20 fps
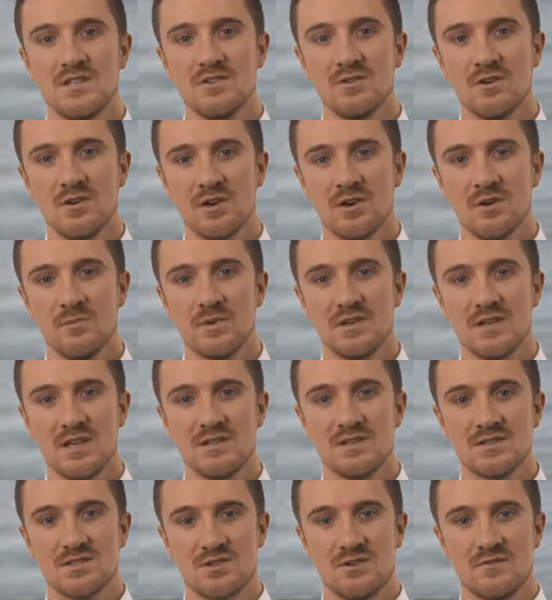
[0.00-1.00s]
going on beneath
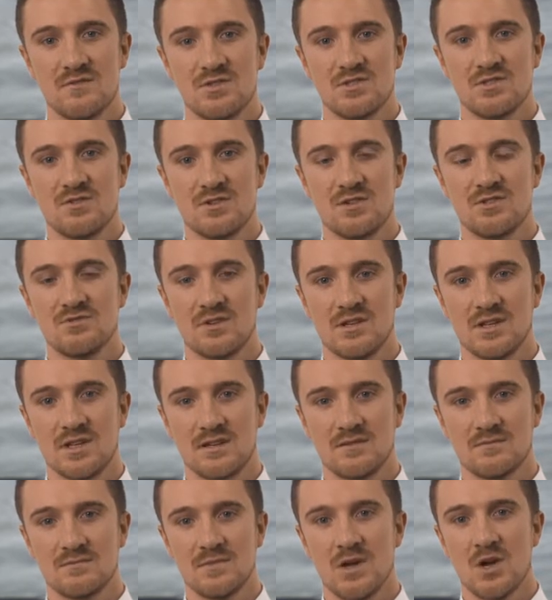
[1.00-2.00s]
the surface during
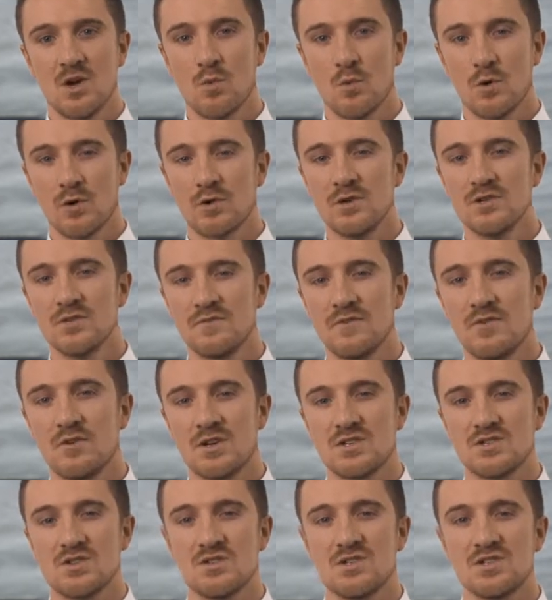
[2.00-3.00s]
drilling, we're going to
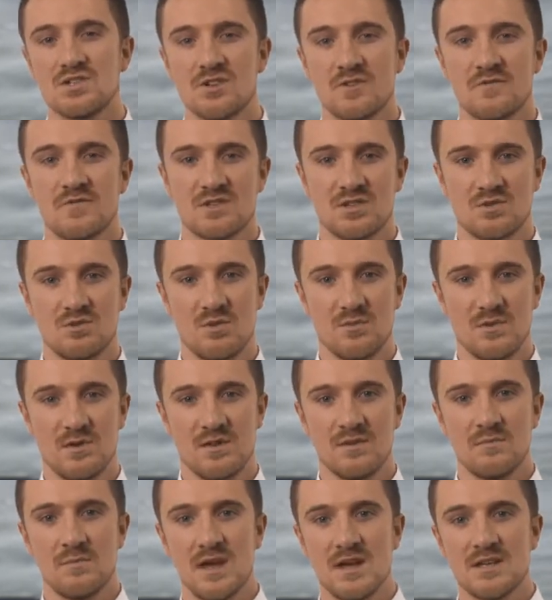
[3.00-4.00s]
focus on the surface equipment
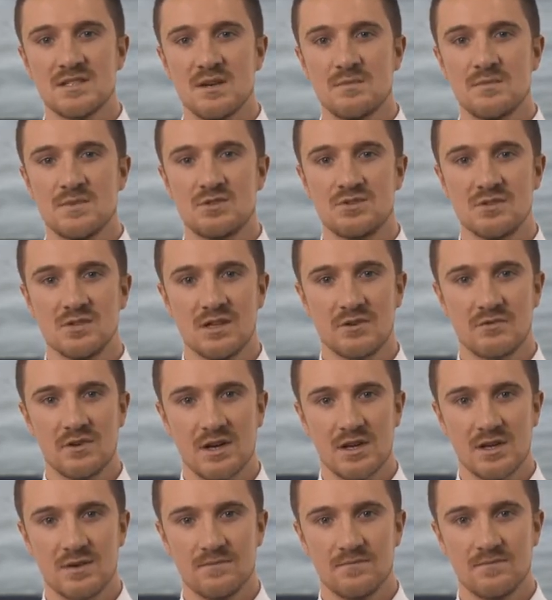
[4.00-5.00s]
that makes up the drilling
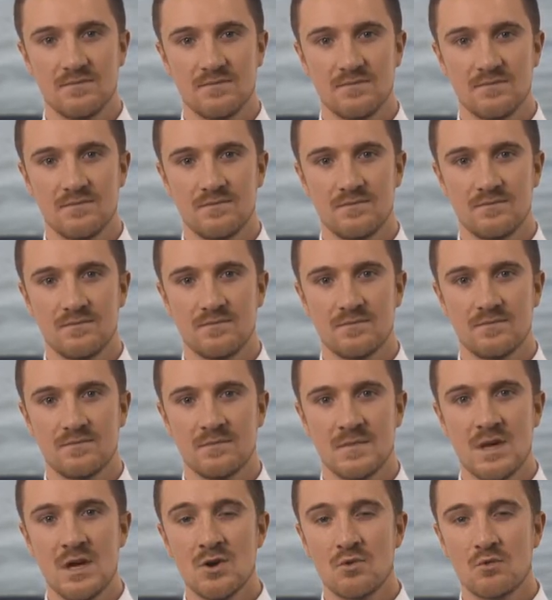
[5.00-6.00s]
rig.
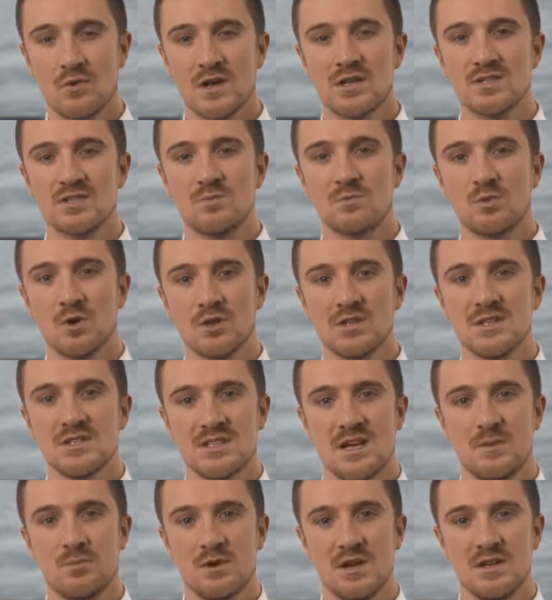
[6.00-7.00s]
Rigs are broadly
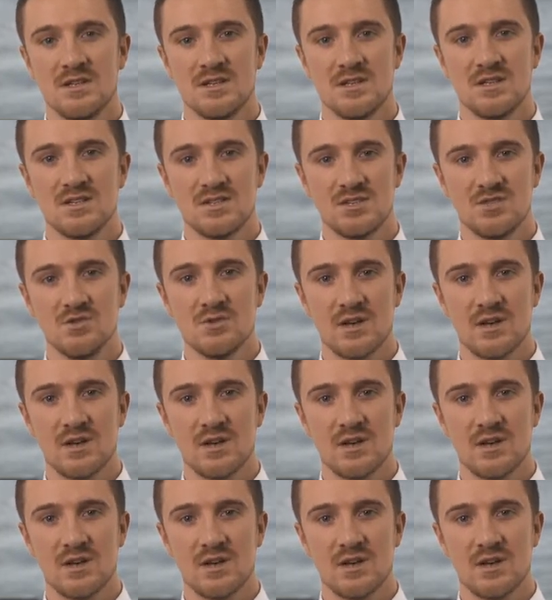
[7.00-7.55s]
separated into two